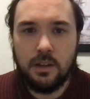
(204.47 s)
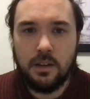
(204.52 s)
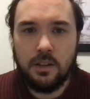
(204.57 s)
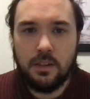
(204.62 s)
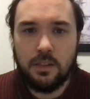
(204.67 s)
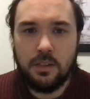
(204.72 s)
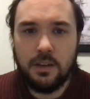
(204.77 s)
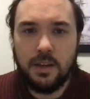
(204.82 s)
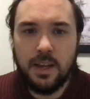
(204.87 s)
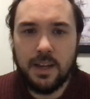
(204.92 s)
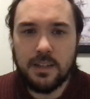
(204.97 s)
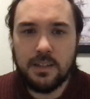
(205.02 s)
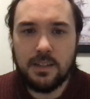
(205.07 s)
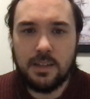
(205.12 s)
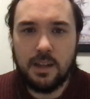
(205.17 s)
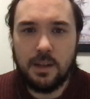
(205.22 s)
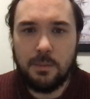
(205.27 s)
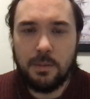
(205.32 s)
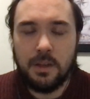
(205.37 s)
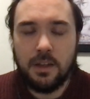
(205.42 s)
The next
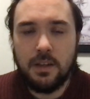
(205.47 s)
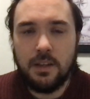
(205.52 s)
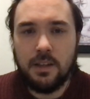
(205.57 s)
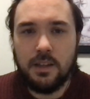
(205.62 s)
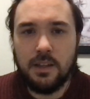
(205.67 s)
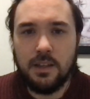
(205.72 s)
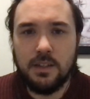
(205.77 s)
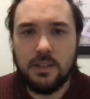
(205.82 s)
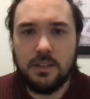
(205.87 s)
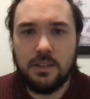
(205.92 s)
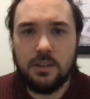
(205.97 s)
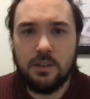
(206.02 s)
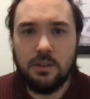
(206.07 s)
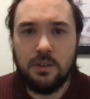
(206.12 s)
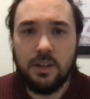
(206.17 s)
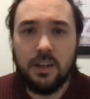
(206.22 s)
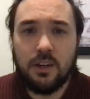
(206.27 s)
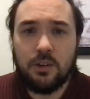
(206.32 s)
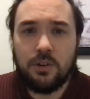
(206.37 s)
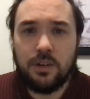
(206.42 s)
step is to
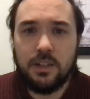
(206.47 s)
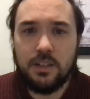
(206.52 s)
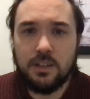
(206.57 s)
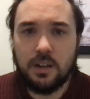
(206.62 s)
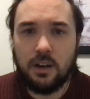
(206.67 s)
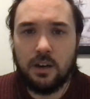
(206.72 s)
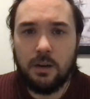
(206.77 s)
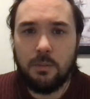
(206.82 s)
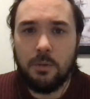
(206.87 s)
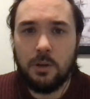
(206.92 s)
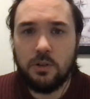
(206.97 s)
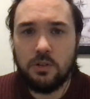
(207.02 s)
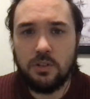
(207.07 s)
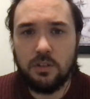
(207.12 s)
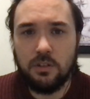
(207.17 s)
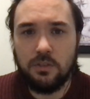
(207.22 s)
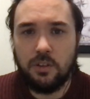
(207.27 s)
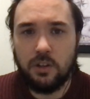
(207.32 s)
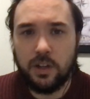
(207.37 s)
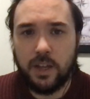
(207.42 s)
increase our
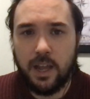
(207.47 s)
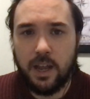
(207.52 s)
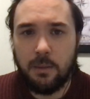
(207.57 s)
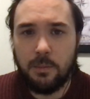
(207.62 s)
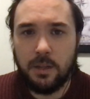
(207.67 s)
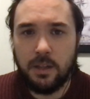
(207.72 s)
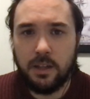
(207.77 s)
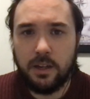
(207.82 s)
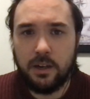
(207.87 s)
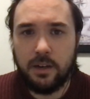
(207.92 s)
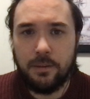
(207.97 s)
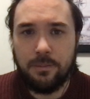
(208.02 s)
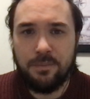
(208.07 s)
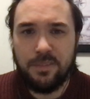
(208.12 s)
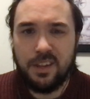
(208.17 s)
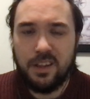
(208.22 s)
emotional vocabulary.